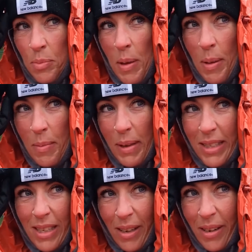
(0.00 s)
Beating me
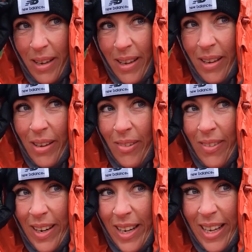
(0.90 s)
down
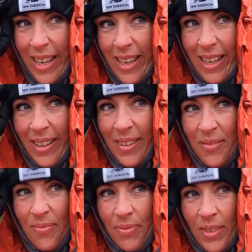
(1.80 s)
already.
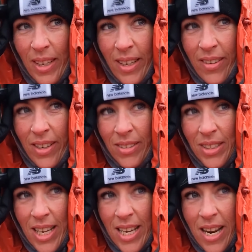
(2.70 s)
Here he goes
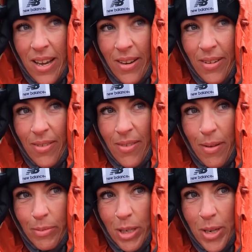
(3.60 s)
again.
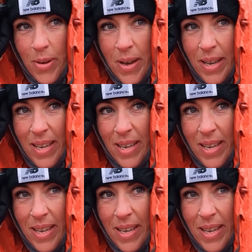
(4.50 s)
Rep two.